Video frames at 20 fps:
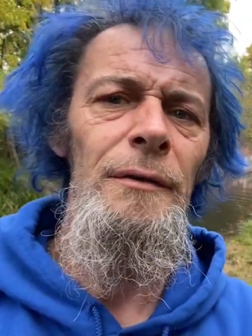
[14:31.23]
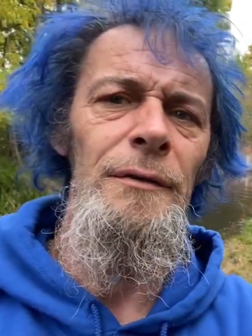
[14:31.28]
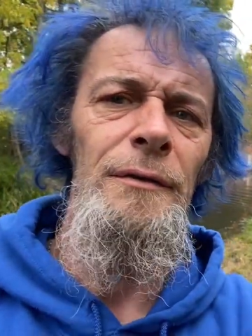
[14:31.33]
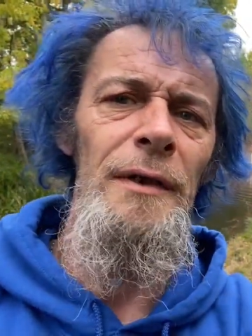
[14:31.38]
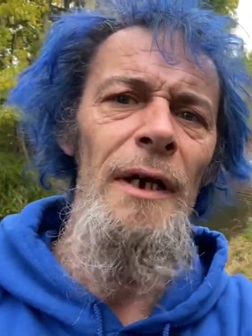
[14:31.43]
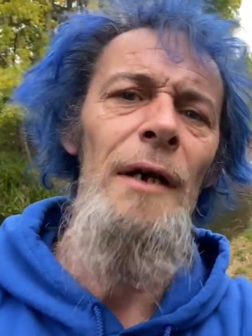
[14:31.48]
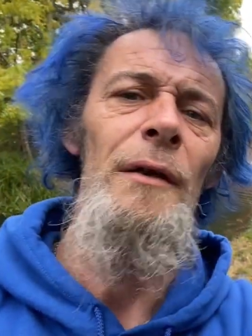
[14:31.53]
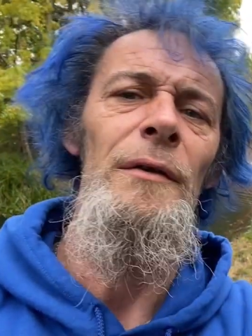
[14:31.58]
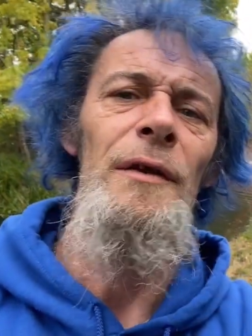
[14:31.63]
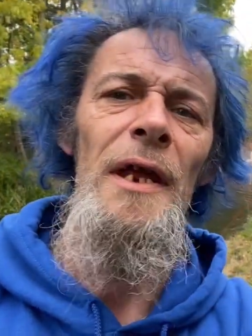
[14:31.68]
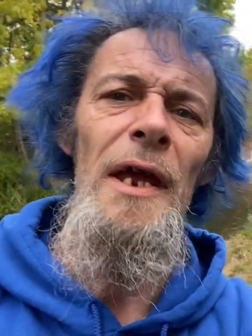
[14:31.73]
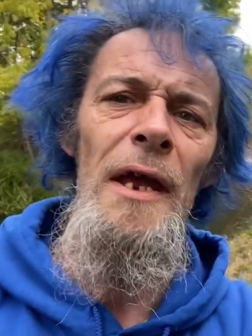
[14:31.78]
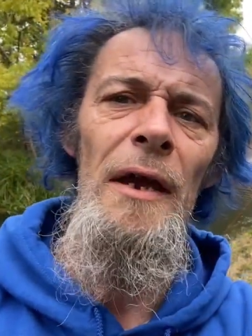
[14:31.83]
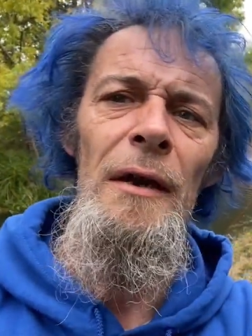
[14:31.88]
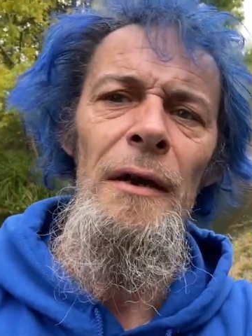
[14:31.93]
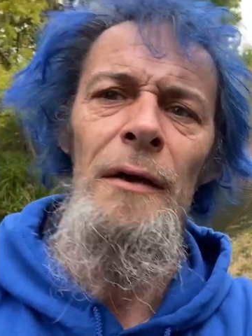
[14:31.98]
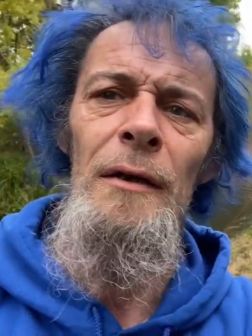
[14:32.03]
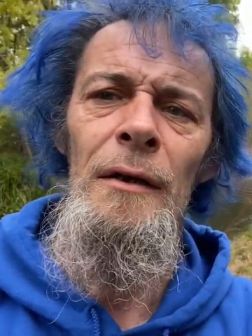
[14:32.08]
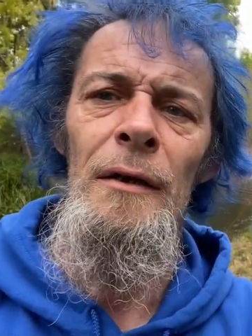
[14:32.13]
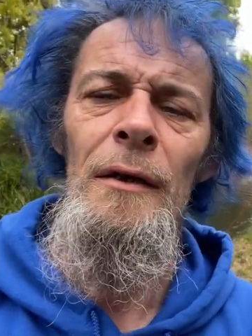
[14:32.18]
down there
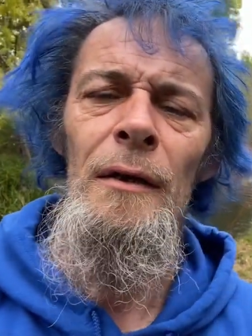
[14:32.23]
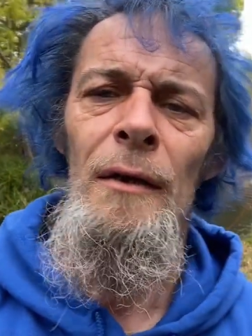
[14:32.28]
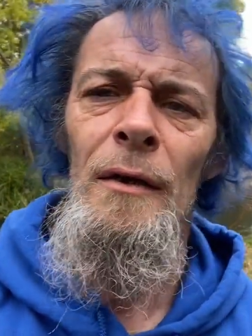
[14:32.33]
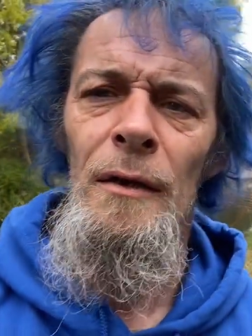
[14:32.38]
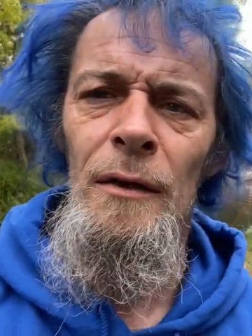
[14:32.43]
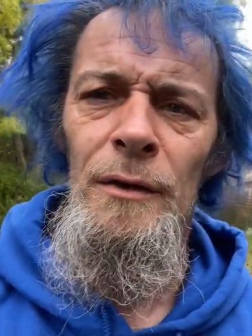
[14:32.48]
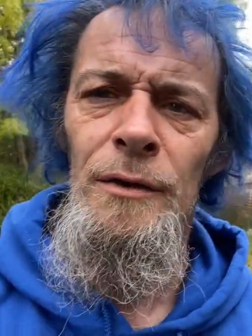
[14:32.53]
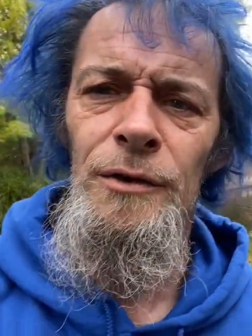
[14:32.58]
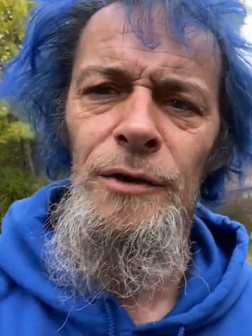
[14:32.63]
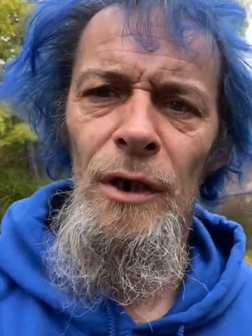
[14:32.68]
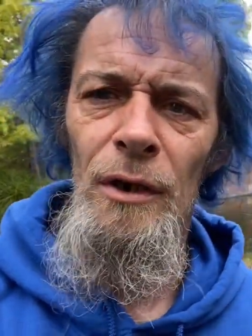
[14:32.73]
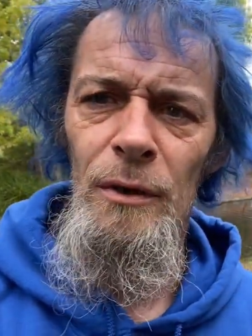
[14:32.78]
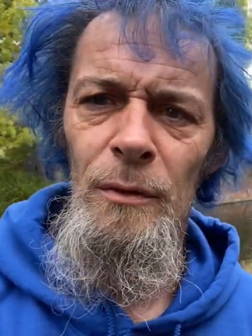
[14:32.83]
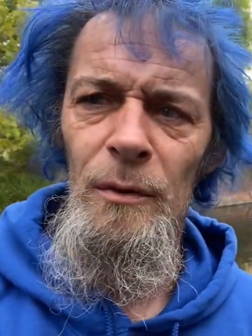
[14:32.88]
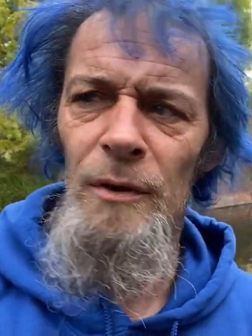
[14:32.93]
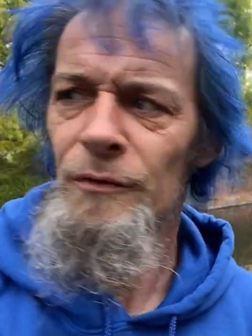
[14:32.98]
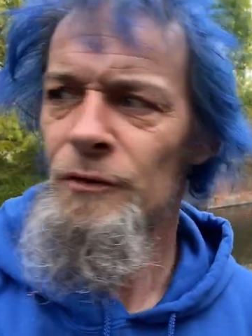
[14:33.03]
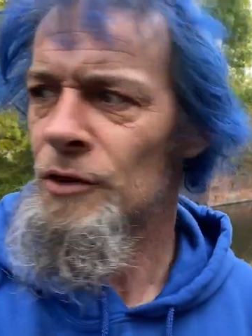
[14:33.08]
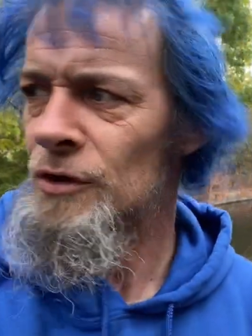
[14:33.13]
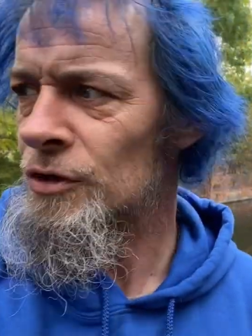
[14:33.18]
so
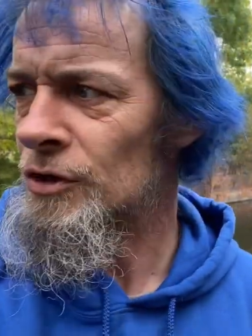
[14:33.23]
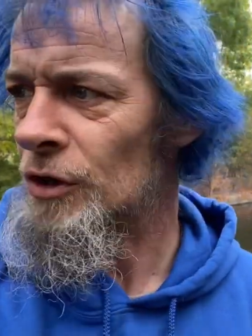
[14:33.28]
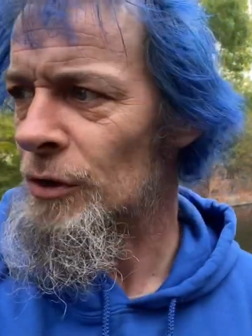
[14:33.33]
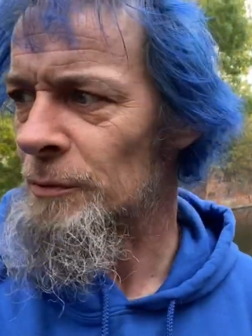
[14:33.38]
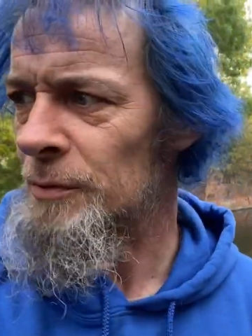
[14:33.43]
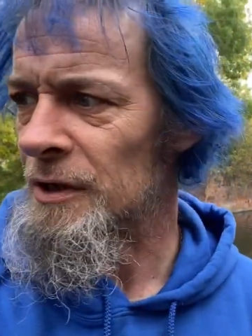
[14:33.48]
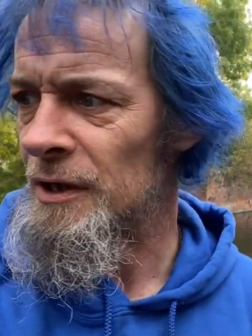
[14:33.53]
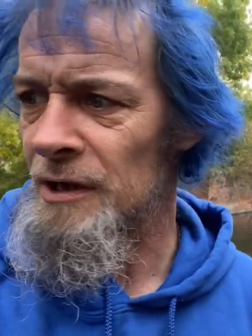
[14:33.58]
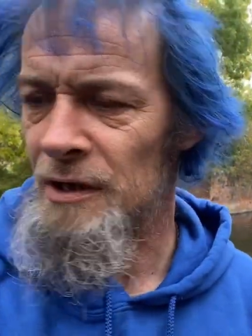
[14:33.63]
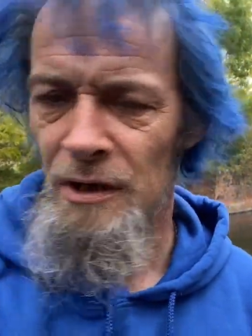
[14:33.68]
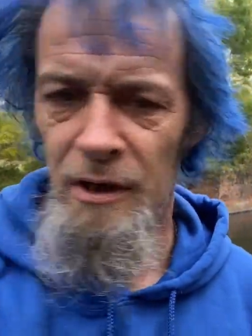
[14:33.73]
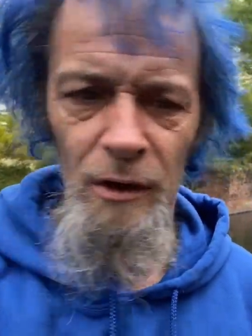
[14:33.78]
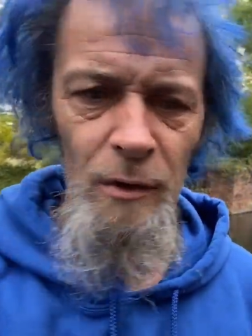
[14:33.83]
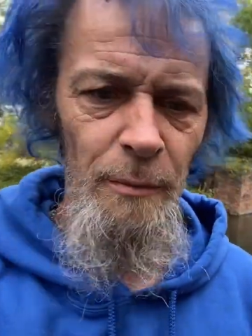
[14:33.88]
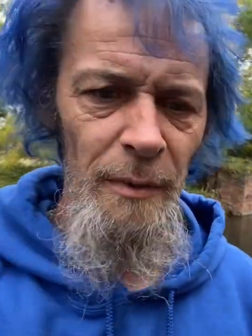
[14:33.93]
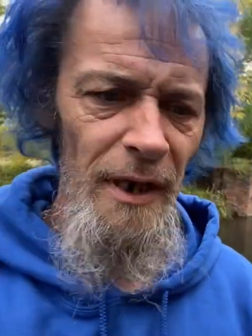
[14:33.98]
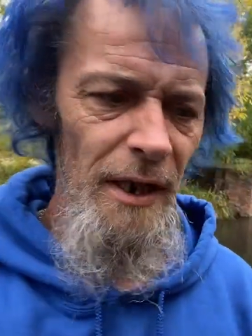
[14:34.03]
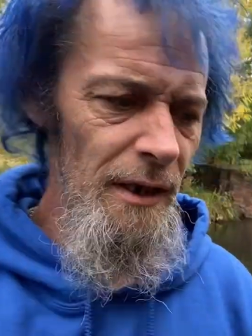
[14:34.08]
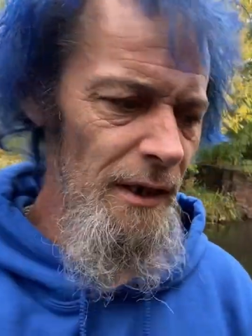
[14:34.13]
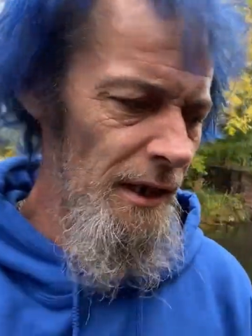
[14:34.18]
we've just stopped at this little
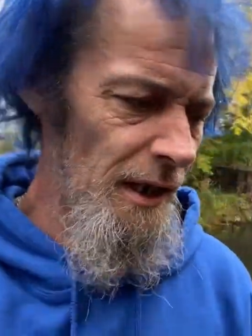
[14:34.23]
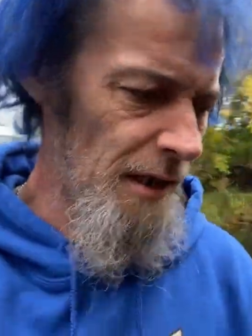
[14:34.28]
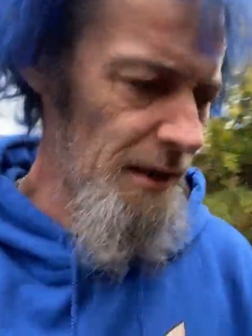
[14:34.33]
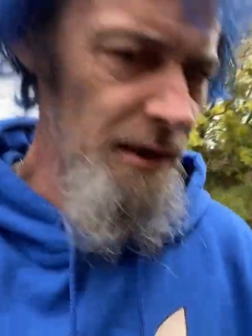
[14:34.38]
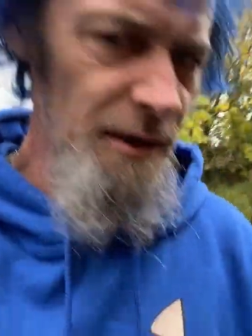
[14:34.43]
bit and